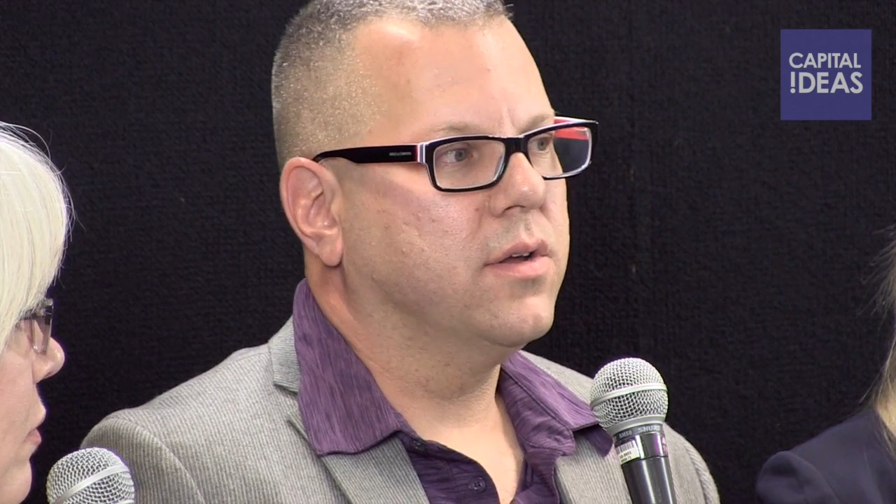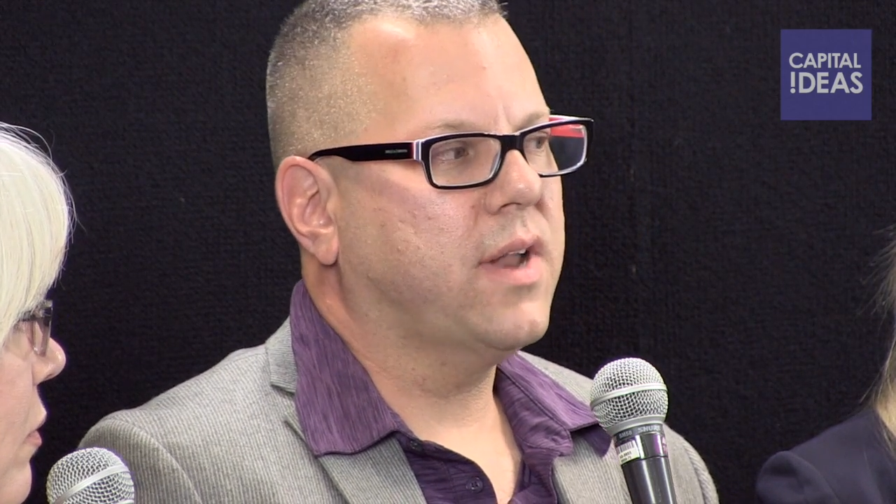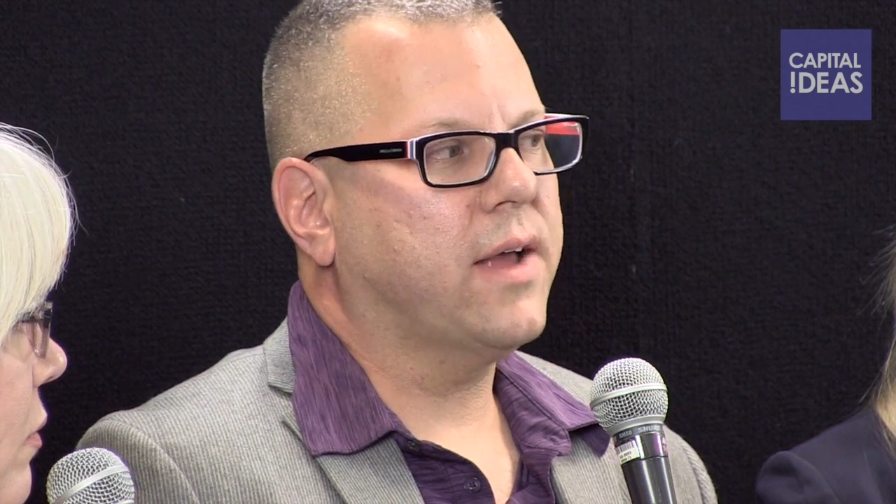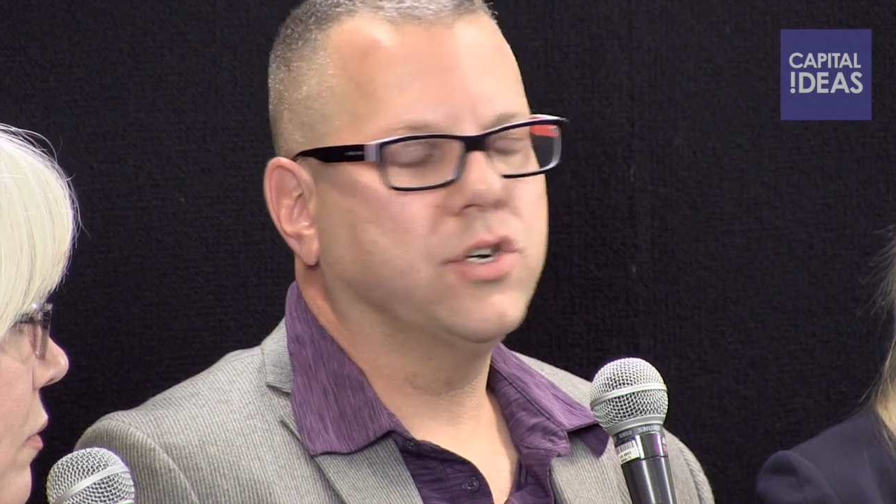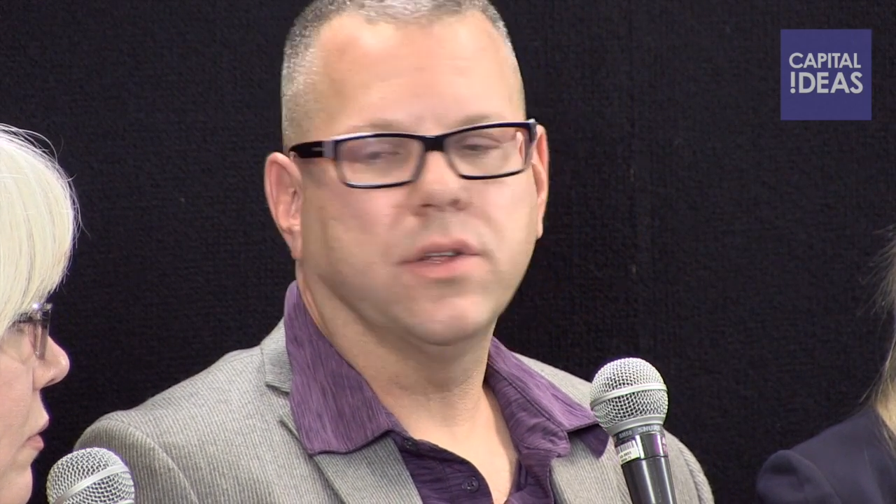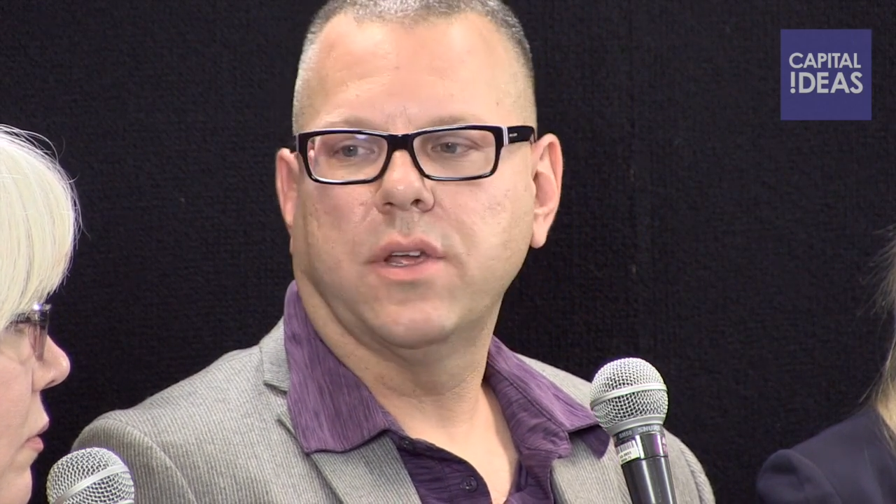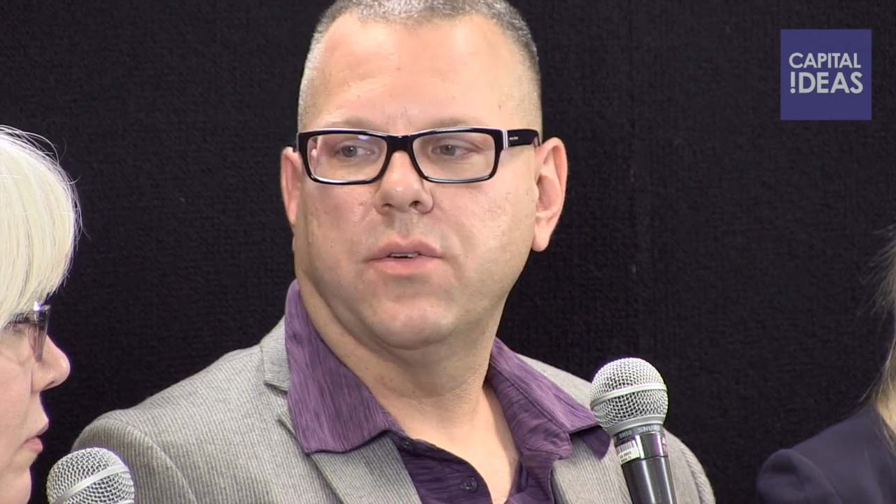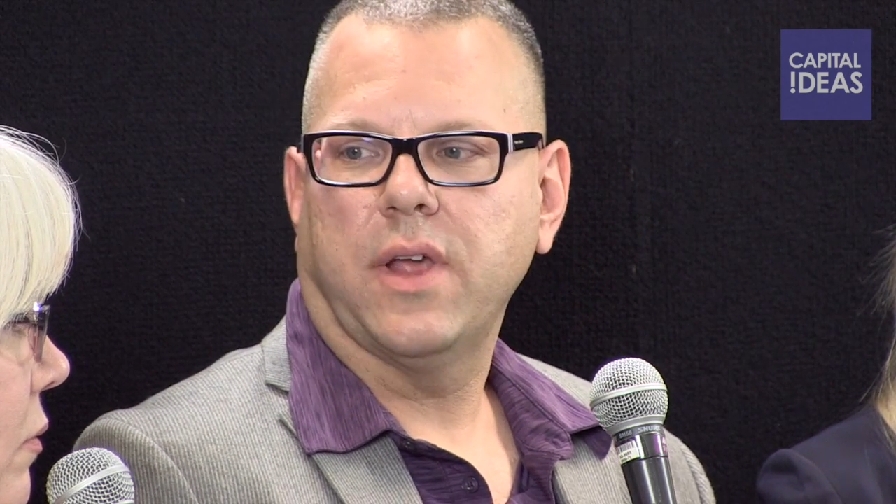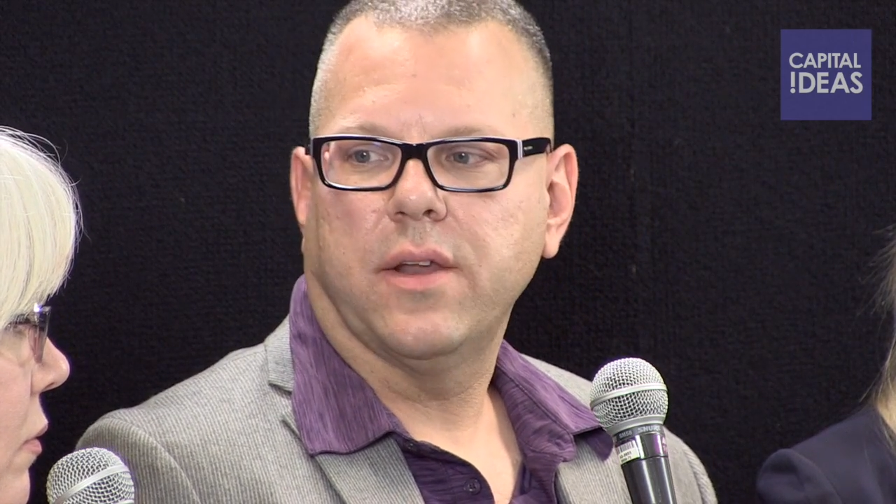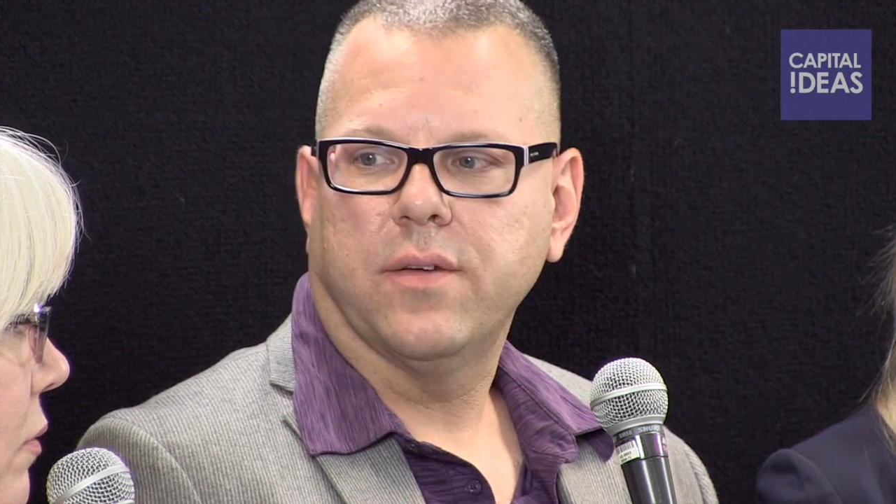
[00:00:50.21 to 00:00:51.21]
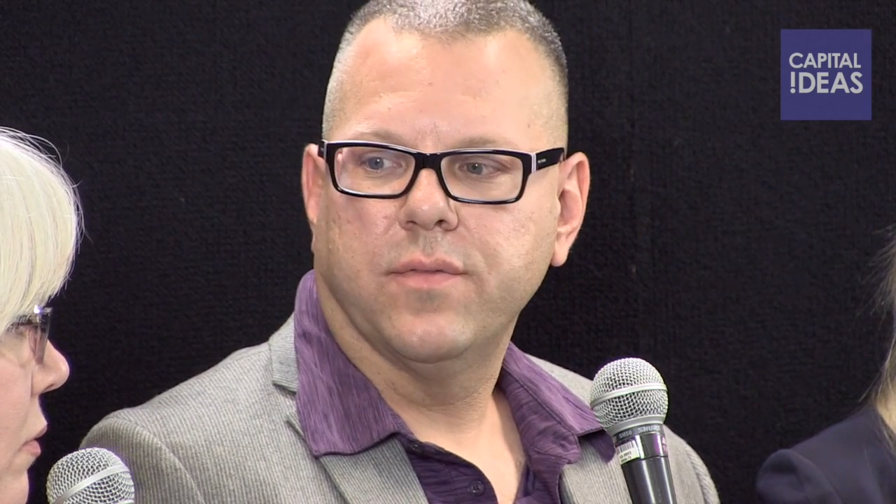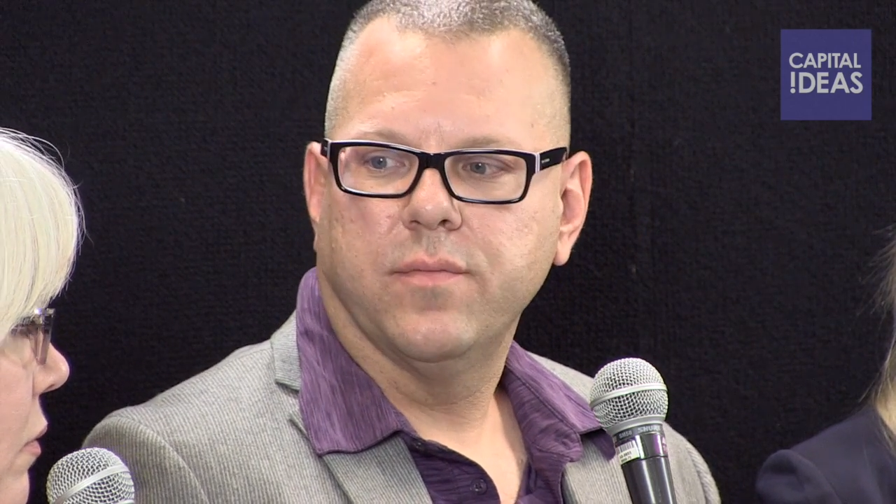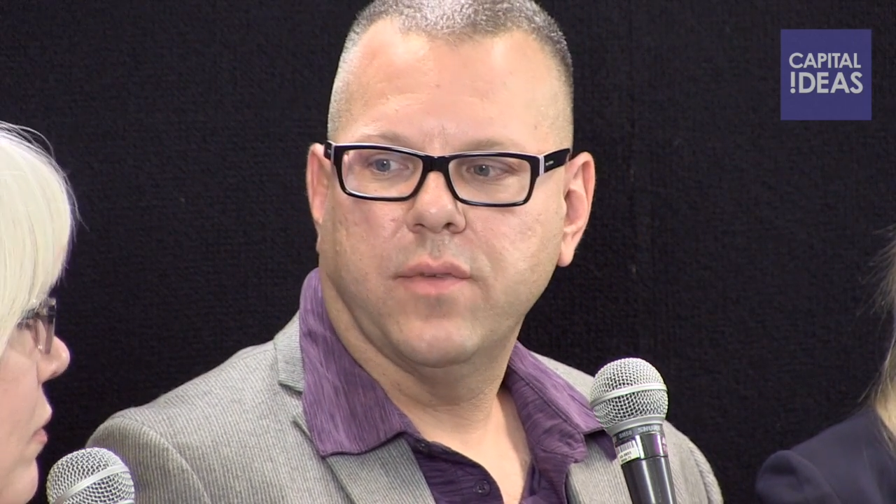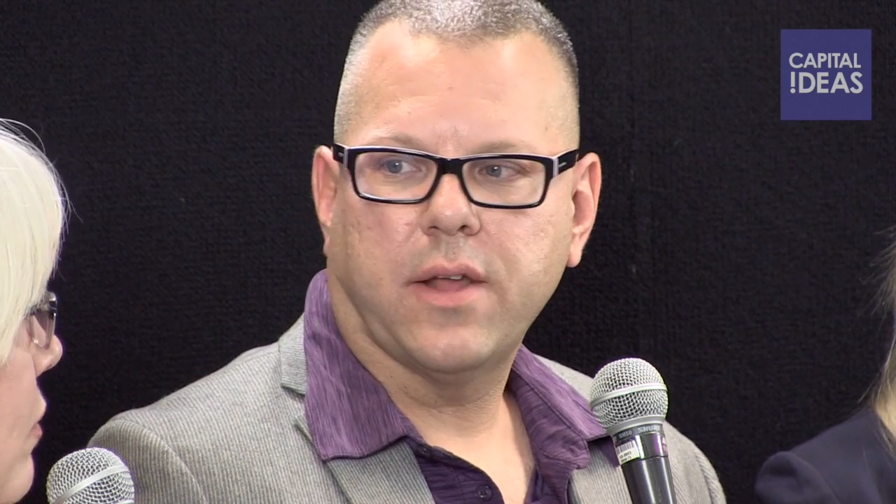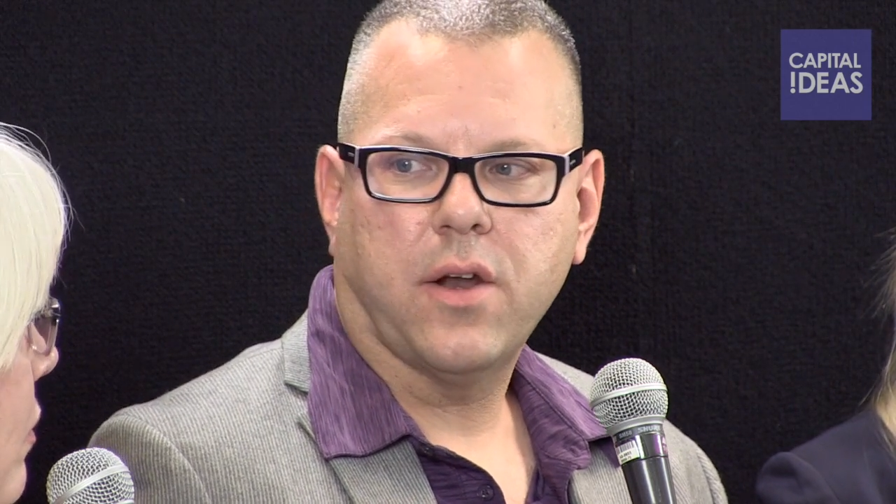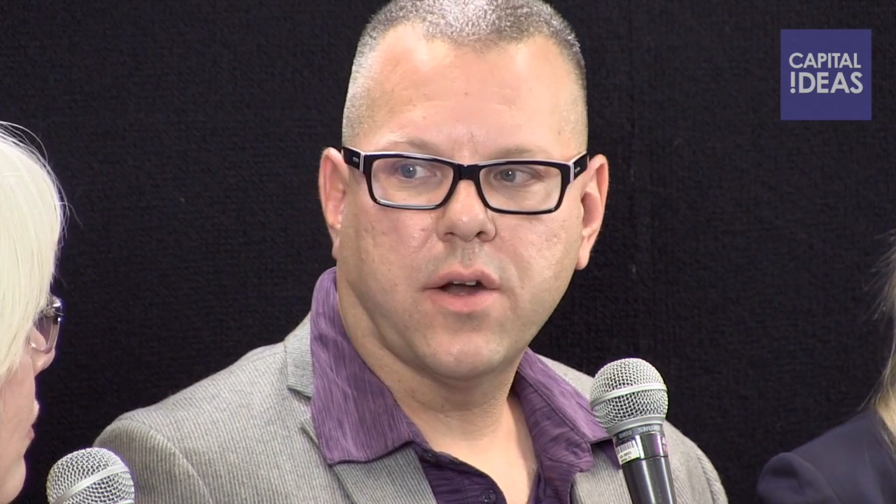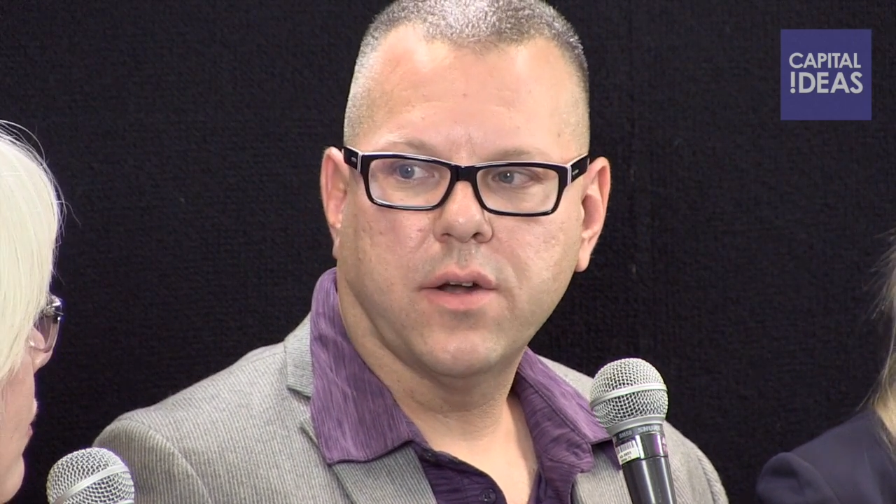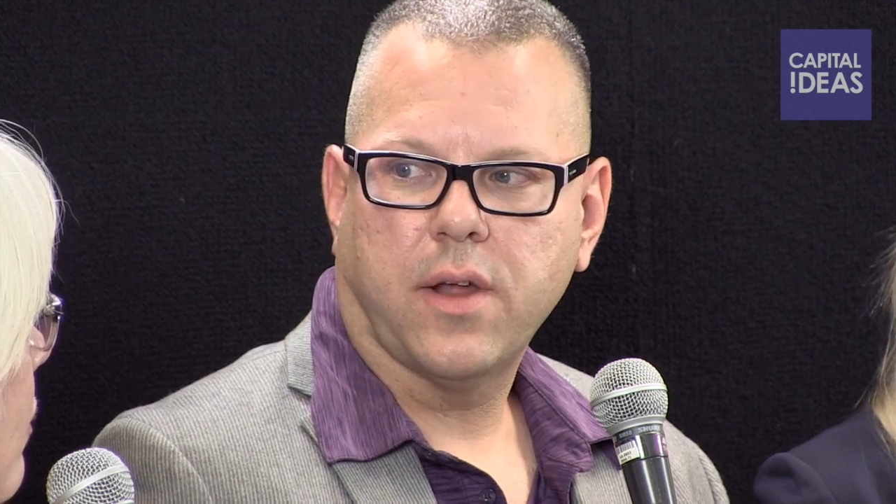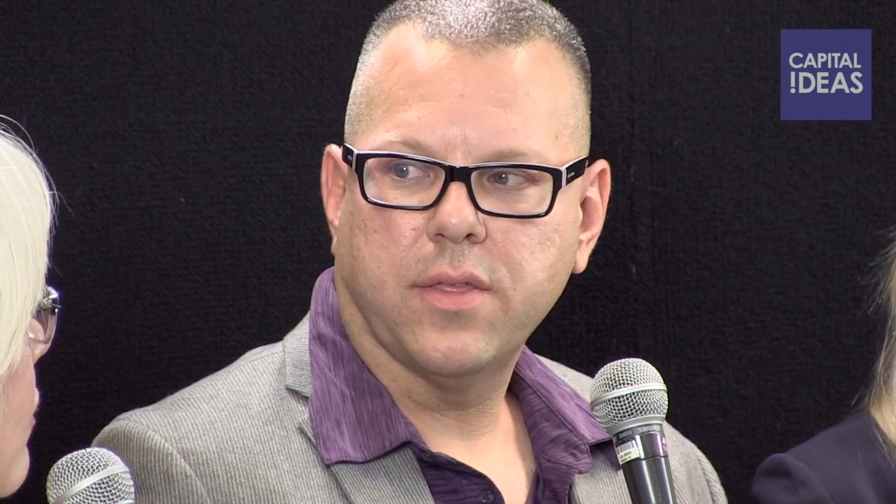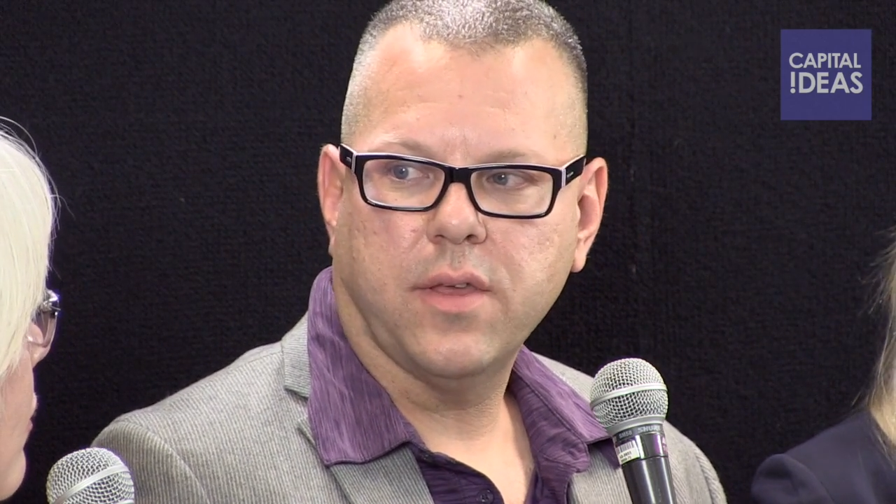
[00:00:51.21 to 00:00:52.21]
naturally creative at
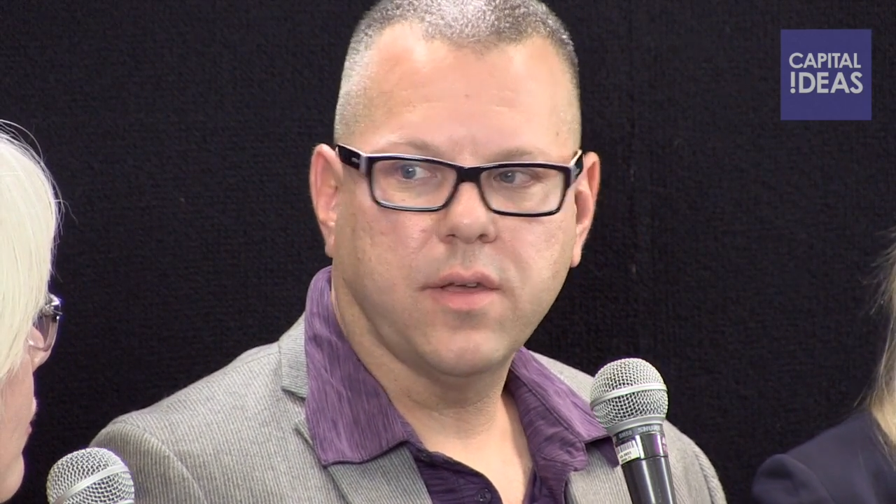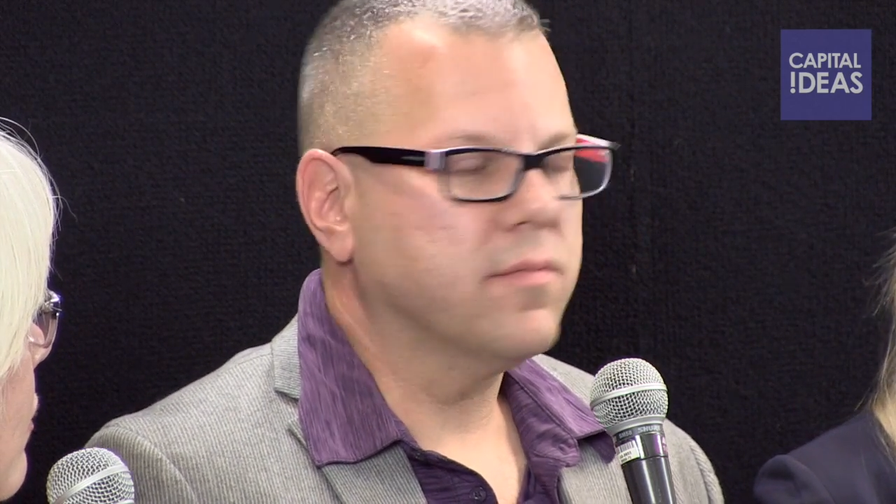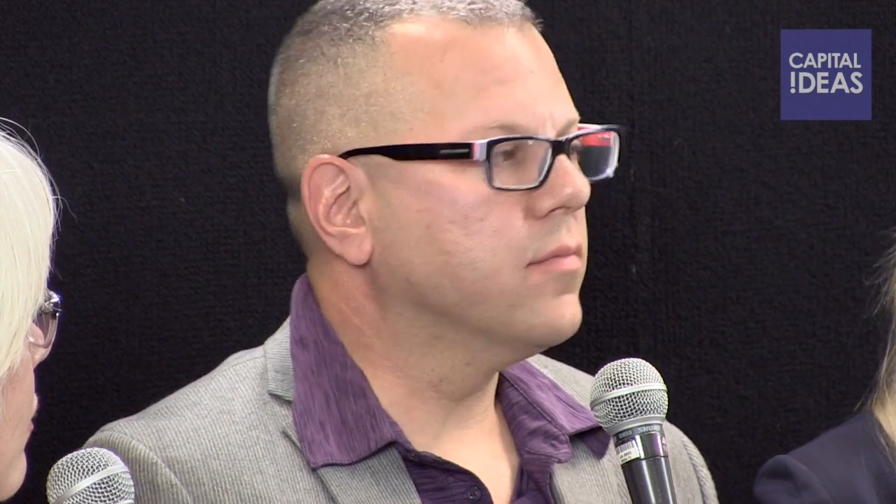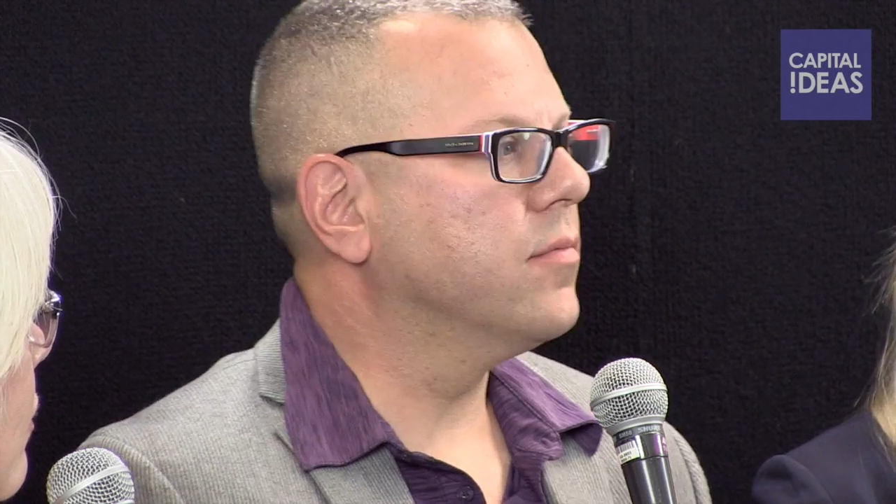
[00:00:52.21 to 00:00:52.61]
heart, I think.